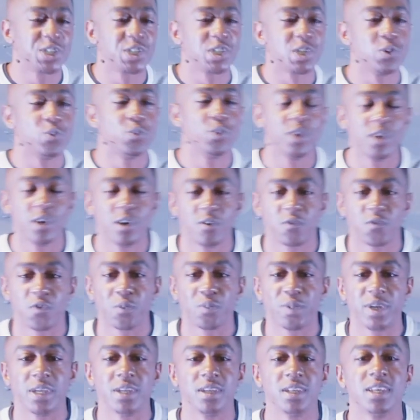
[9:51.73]
your will for
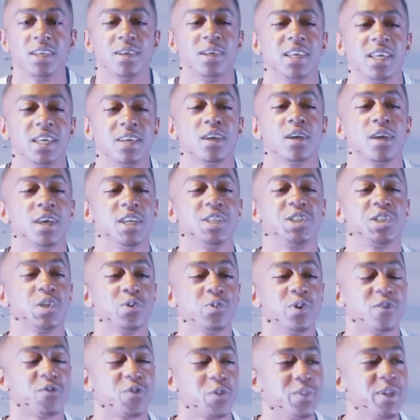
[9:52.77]
me? Is your
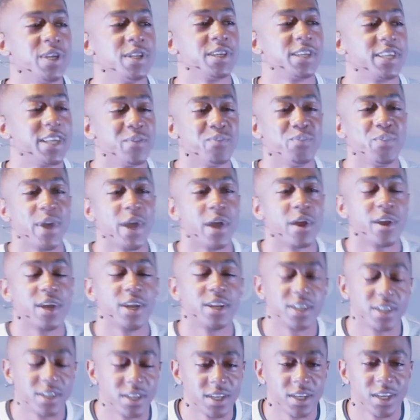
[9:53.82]
will for me to get married?
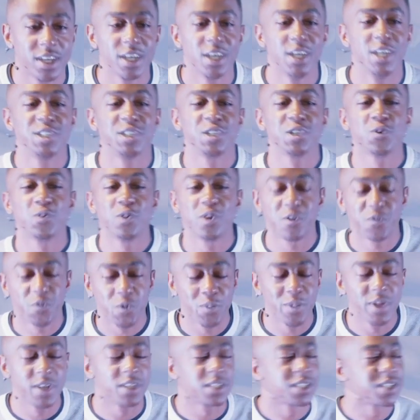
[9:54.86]
Is your will for
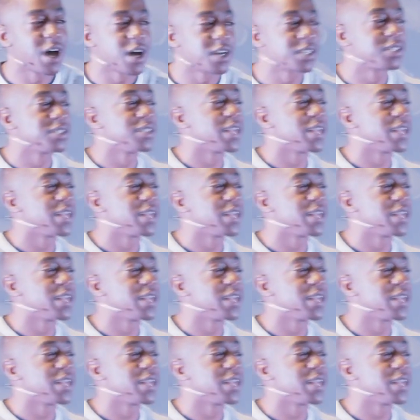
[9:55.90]
me to talk to